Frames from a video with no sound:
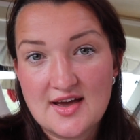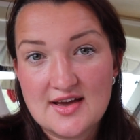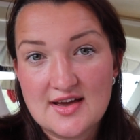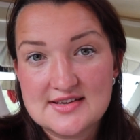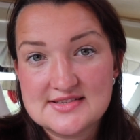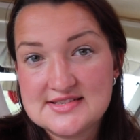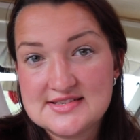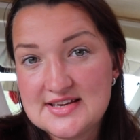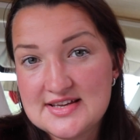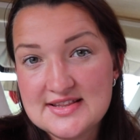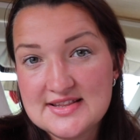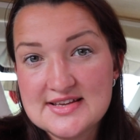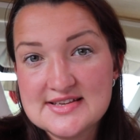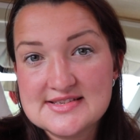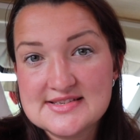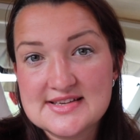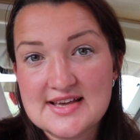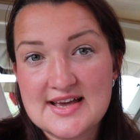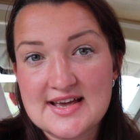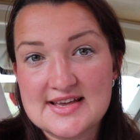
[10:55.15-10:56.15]
See
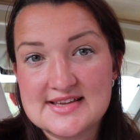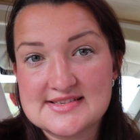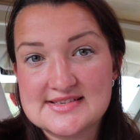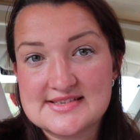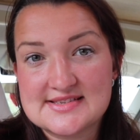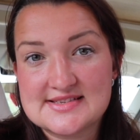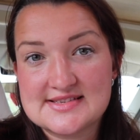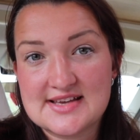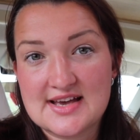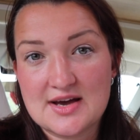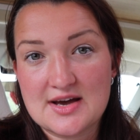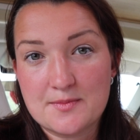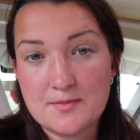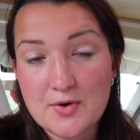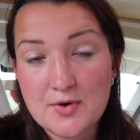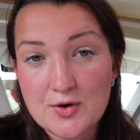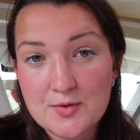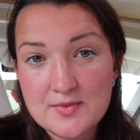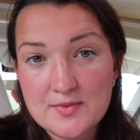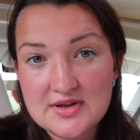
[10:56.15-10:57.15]
this as a
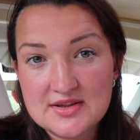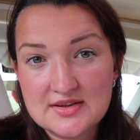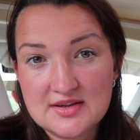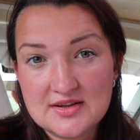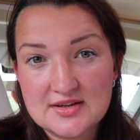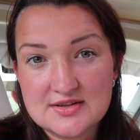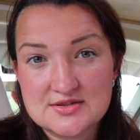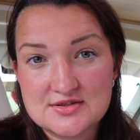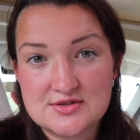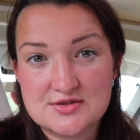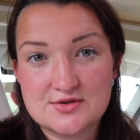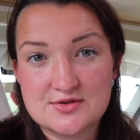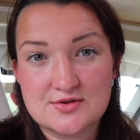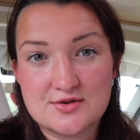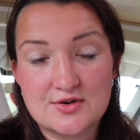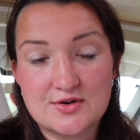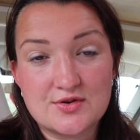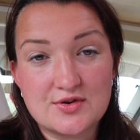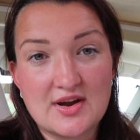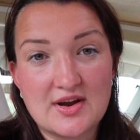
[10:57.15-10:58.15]
moment to
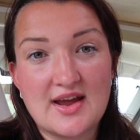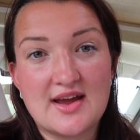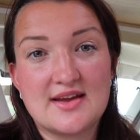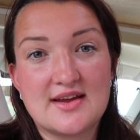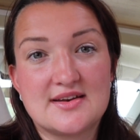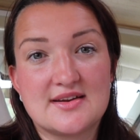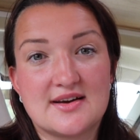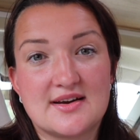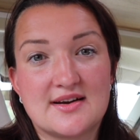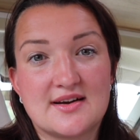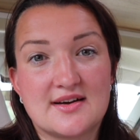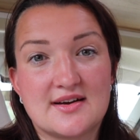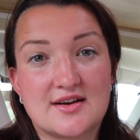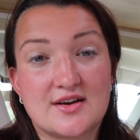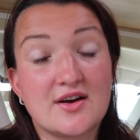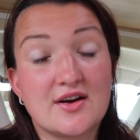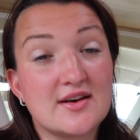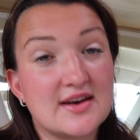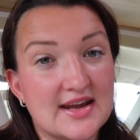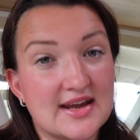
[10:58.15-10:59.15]
create a
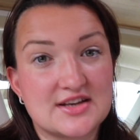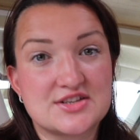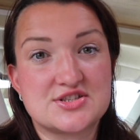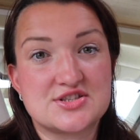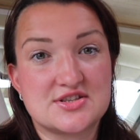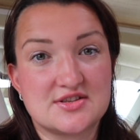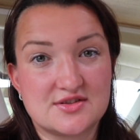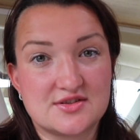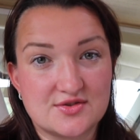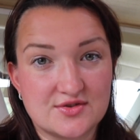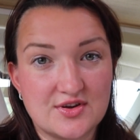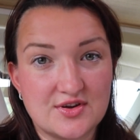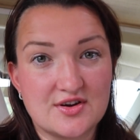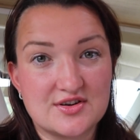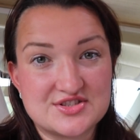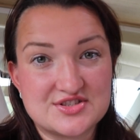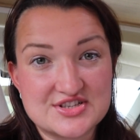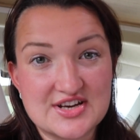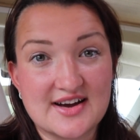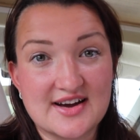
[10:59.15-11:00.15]
connection to your
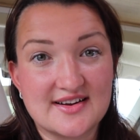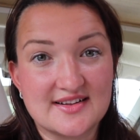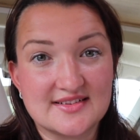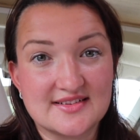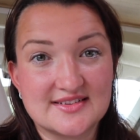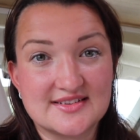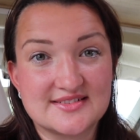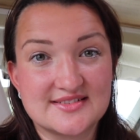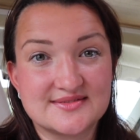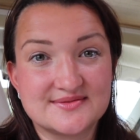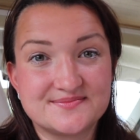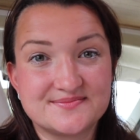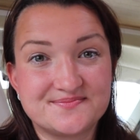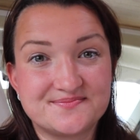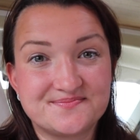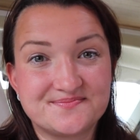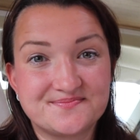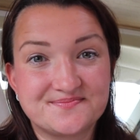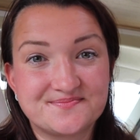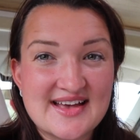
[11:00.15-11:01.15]
child.
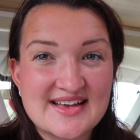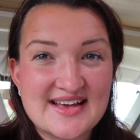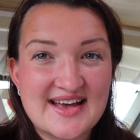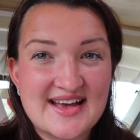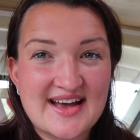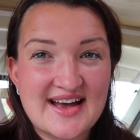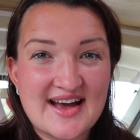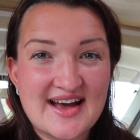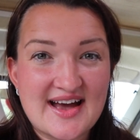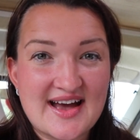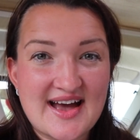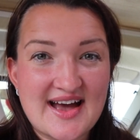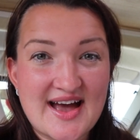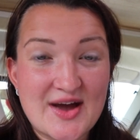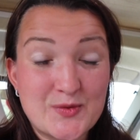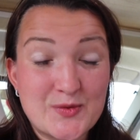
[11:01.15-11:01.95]
I